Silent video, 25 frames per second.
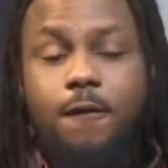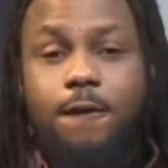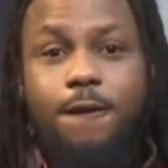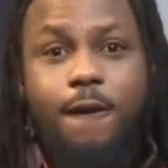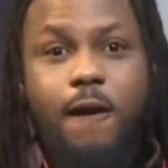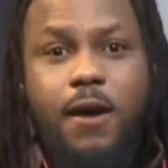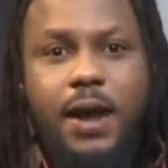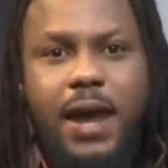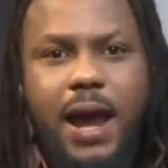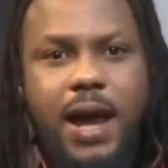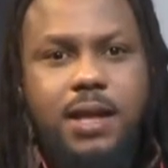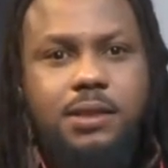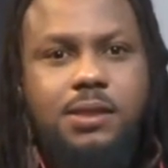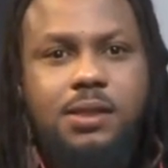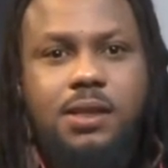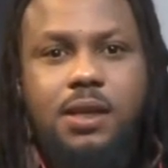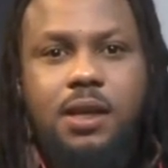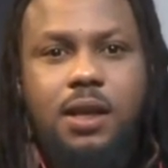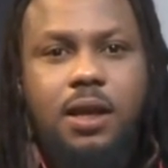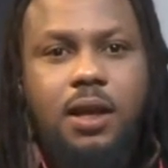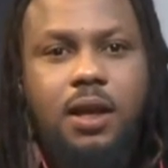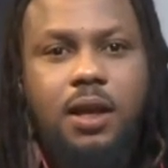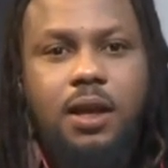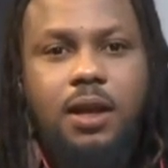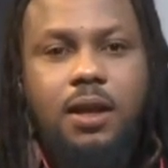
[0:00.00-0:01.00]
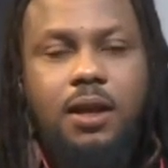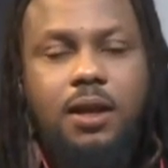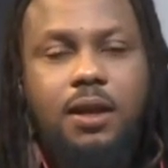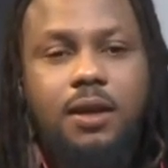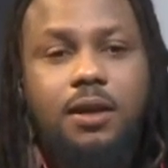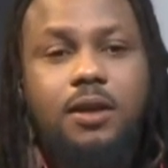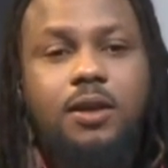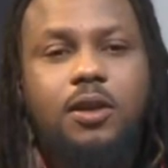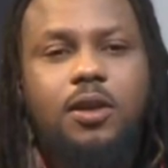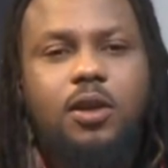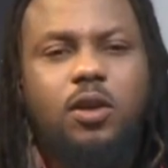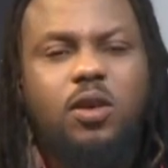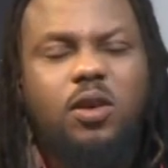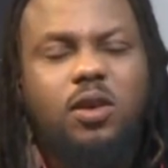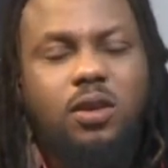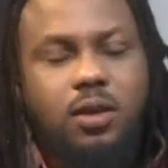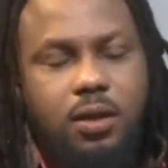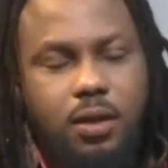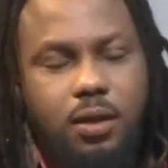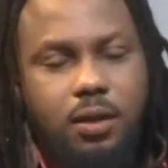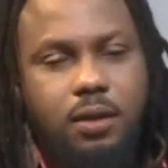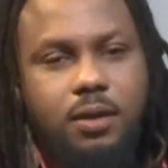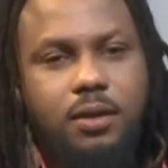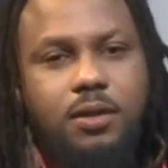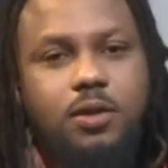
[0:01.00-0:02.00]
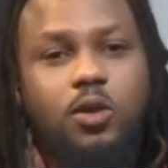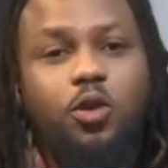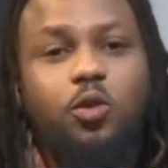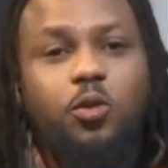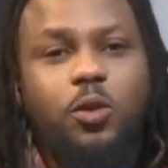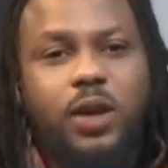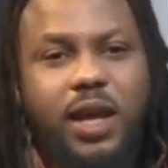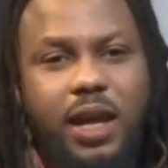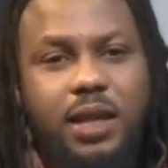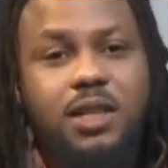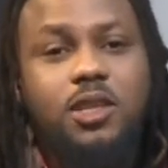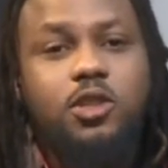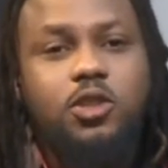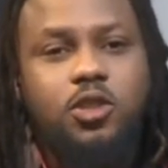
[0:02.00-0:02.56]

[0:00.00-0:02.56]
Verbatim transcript: you Forget, get the job you want. Okay, you mm. get the